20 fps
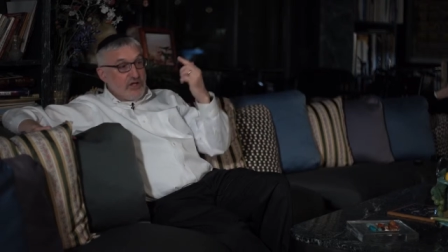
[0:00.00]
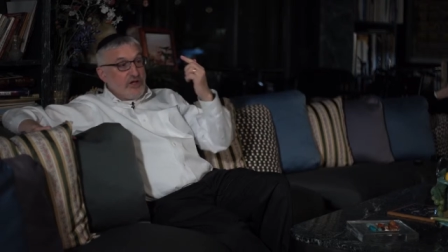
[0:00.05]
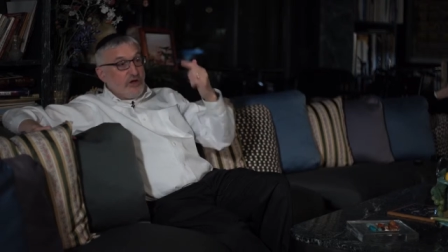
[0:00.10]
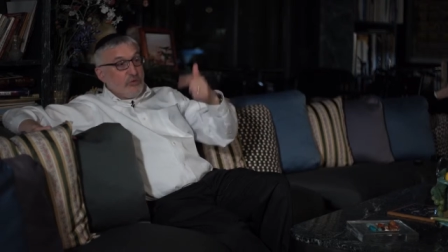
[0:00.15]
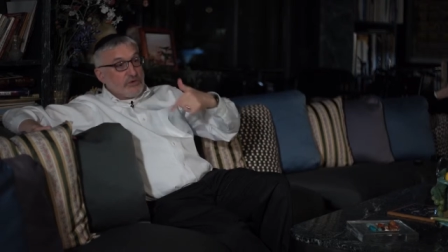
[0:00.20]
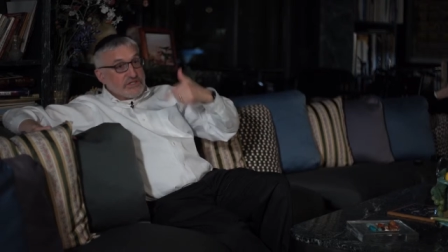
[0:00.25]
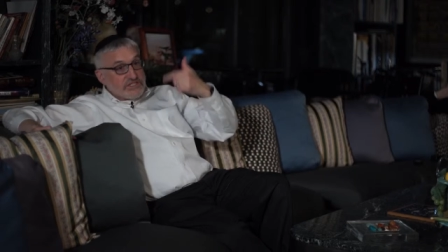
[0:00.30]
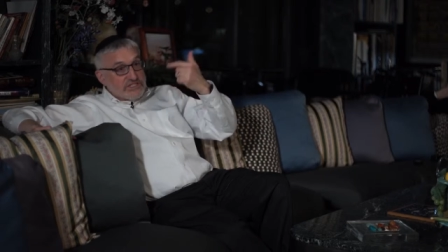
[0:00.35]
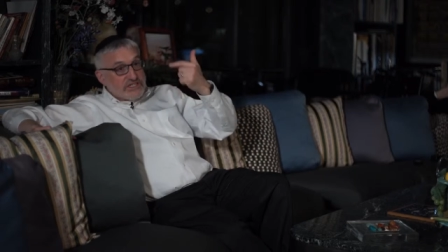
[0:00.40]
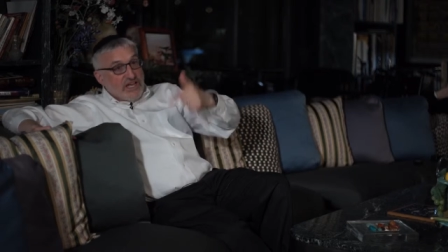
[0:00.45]

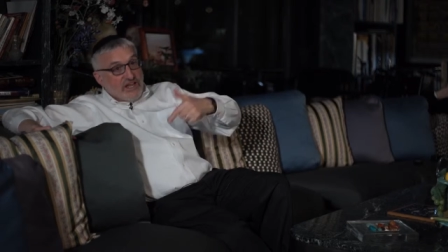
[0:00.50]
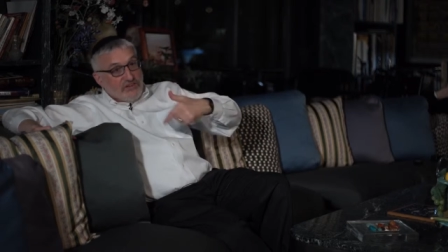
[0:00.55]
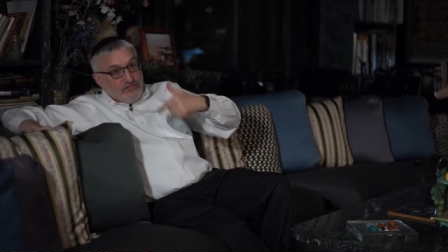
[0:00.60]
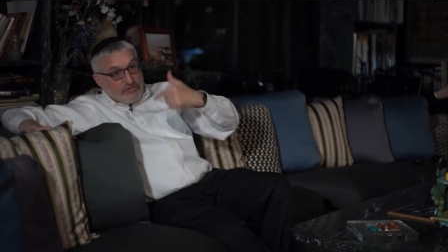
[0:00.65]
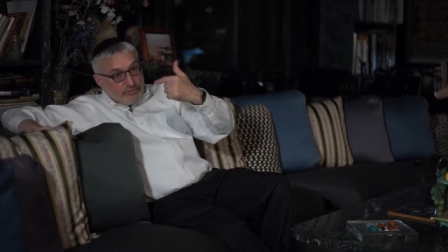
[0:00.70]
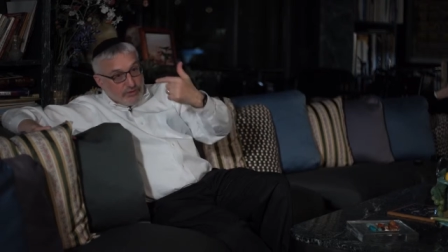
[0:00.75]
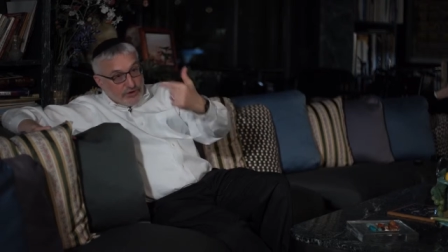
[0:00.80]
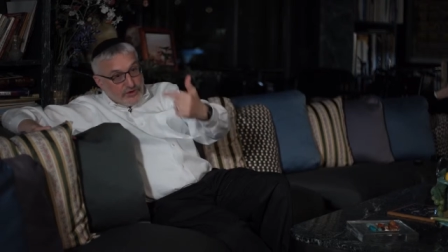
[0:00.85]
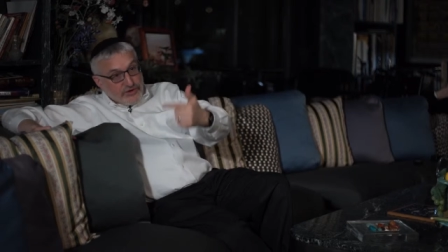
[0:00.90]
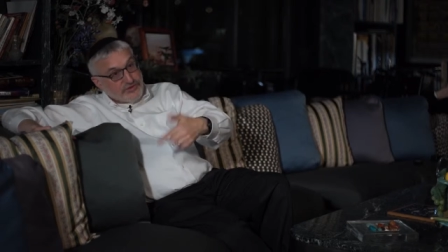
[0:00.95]
which gave
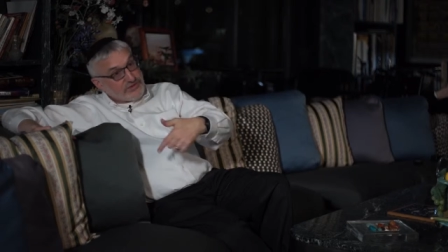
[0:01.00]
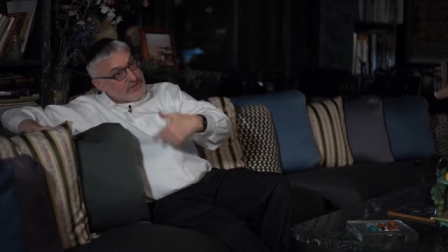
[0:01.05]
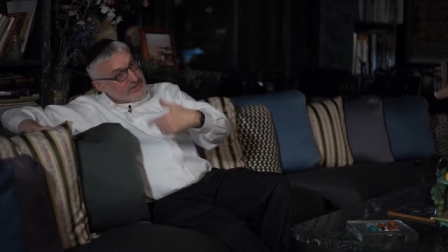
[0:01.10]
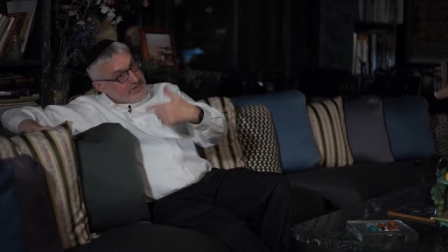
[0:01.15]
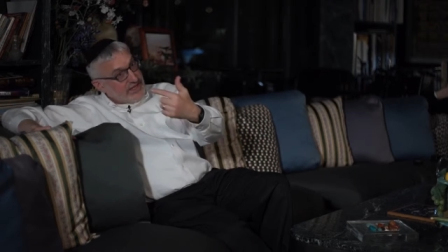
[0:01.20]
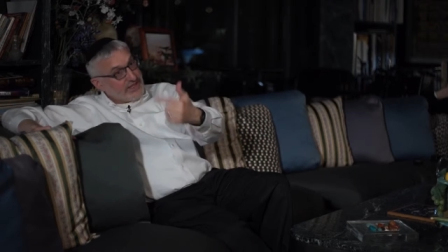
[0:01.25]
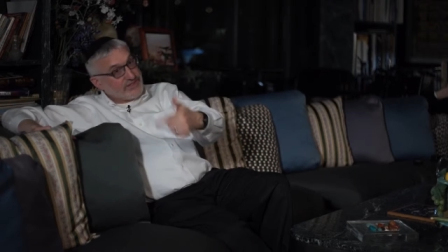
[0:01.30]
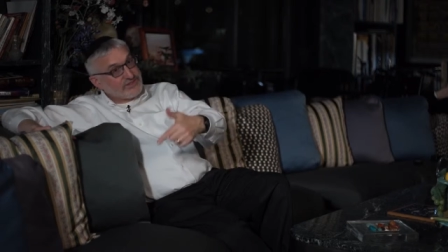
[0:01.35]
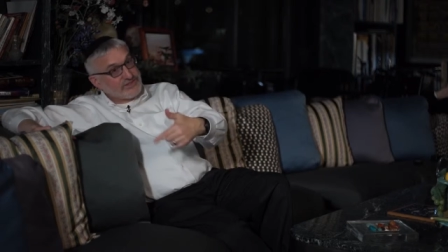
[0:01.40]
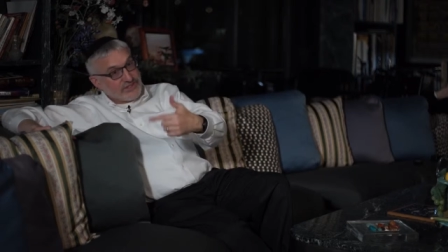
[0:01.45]
birth to the
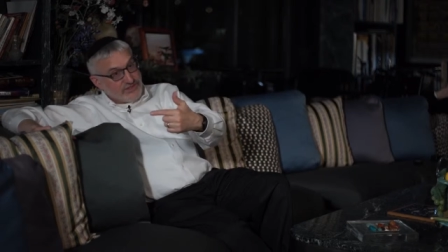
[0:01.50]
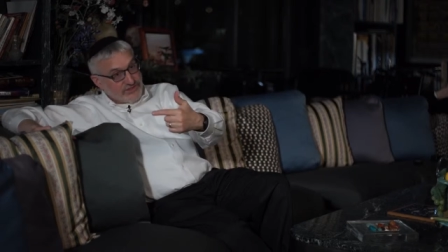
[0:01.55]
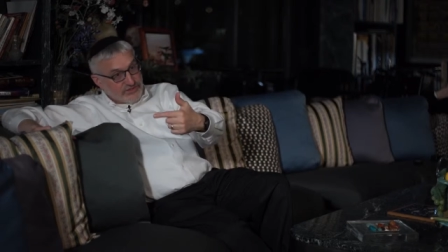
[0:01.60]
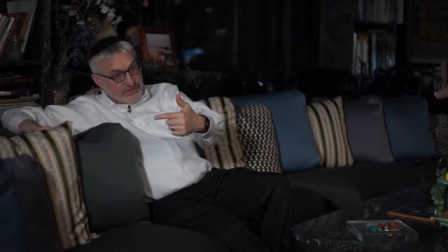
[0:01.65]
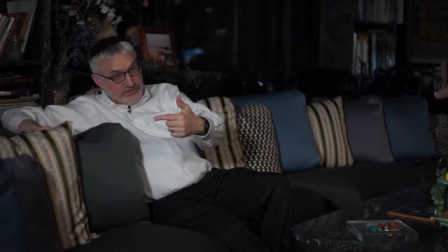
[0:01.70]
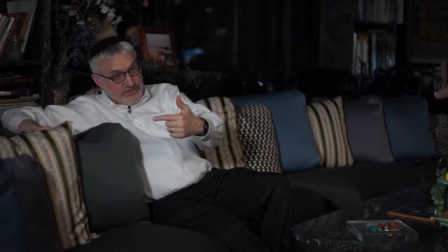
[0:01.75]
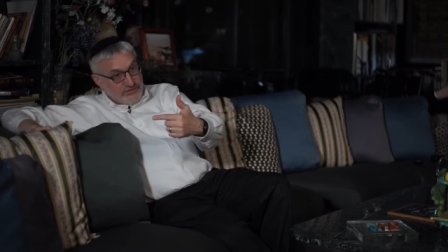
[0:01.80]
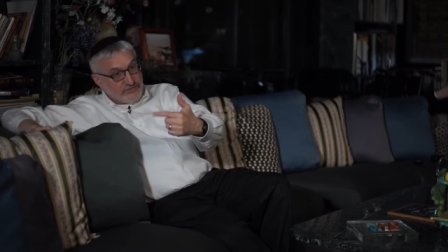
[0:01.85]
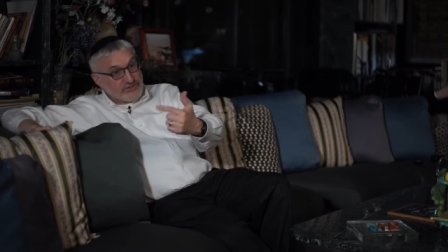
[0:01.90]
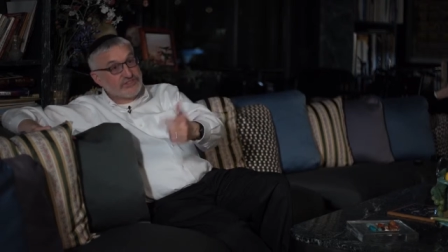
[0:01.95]
Hesder
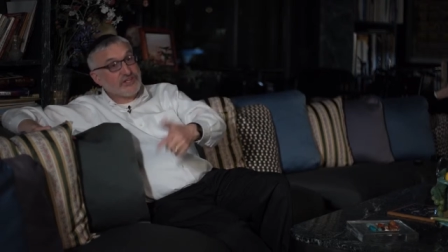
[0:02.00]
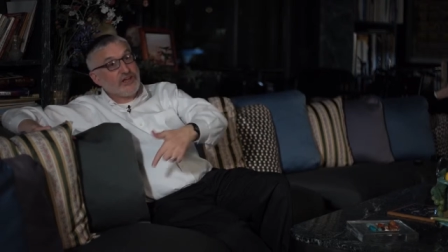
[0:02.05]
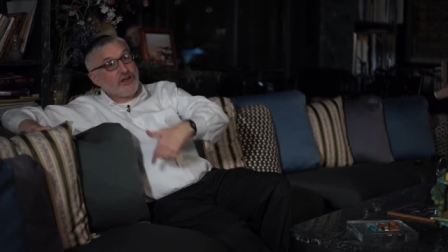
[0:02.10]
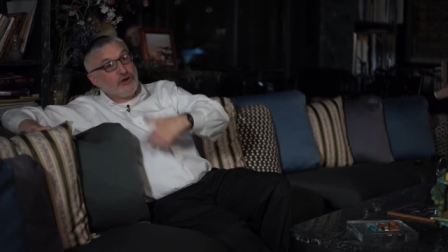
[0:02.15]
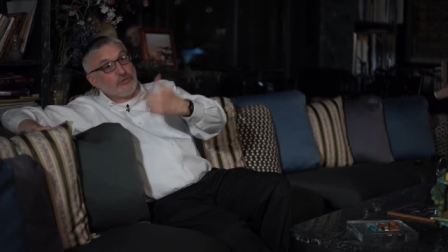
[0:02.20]
Yeshivas,